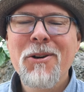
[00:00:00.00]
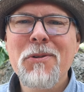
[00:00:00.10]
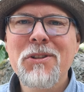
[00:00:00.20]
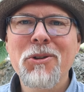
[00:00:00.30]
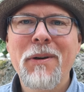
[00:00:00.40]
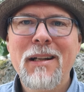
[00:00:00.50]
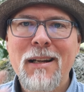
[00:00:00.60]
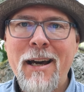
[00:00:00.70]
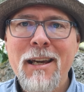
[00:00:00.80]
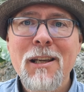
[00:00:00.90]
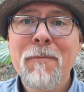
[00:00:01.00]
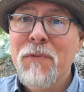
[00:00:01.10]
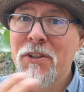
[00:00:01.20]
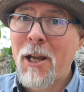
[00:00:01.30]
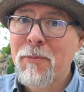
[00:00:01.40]
Also do hit like,
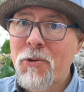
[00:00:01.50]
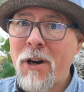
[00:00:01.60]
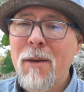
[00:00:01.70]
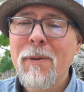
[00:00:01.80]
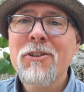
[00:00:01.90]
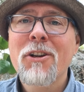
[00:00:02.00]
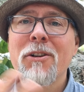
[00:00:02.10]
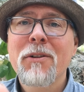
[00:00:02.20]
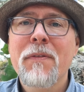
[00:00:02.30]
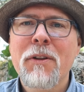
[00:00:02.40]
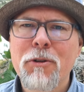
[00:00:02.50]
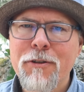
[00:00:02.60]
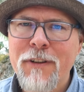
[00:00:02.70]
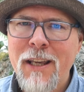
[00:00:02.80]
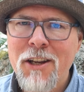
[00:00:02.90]
subscribe and turn on the
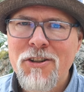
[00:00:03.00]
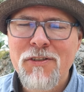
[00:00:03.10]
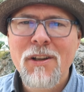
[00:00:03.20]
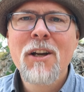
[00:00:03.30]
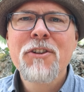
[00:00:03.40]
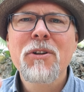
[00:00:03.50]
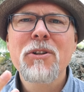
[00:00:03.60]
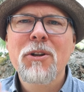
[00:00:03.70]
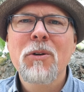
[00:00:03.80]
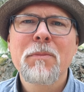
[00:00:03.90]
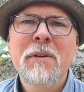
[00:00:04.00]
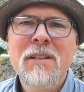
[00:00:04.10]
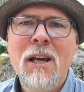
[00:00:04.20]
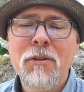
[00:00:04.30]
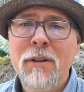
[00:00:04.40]
notifications so you don't
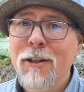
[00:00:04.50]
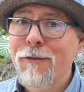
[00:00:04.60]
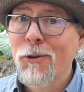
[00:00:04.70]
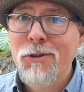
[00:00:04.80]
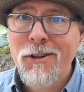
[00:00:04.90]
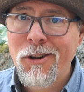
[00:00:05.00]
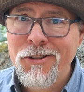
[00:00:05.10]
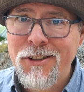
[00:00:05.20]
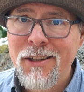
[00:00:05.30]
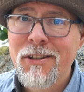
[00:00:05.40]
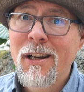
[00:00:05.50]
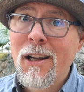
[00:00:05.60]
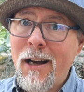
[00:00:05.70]
miss out on any future content.